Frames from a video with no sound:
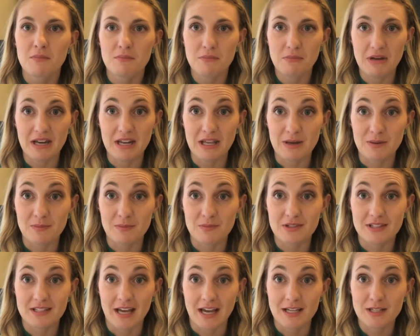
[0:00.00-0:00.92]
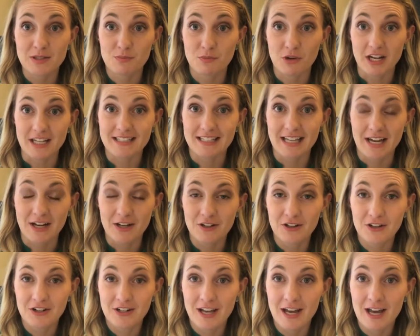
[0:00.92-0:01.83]
medium-sized
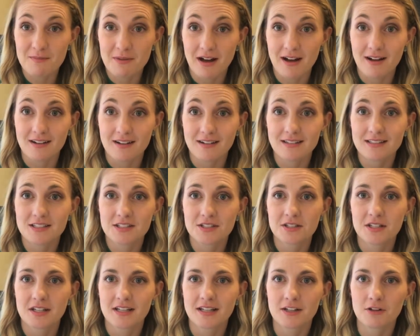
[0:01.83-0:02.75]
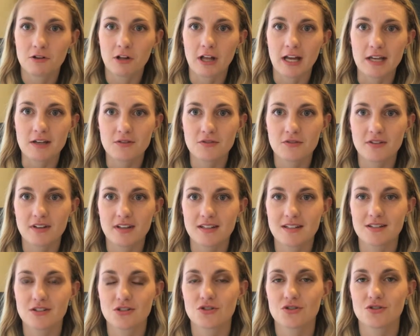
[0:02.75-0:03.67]
breakdown about life
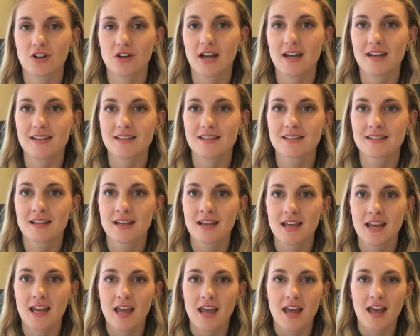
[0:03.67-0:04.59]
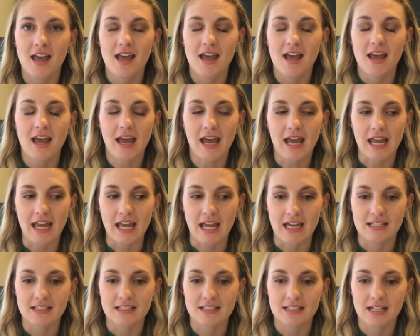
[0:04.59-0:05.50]
and stress,
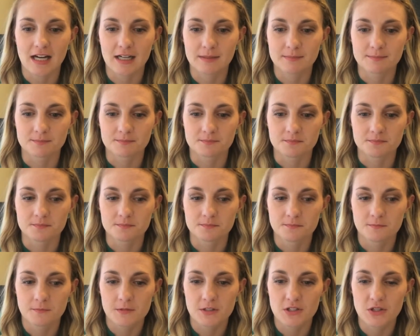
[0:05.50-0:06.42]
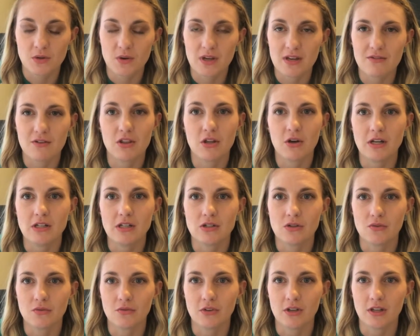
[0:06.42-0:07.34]
and so even though I
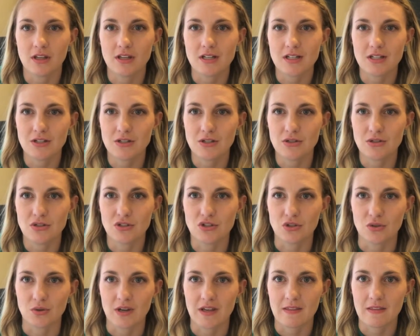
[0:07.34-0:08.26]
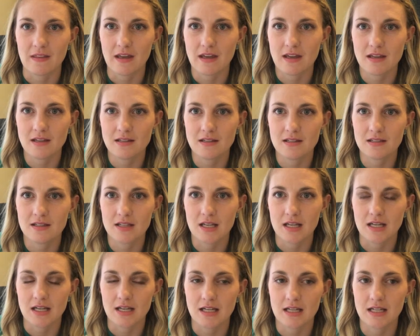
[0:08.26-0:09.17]
don't feel like doing this,
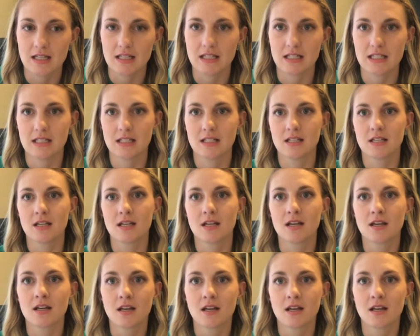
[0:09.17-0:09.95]
it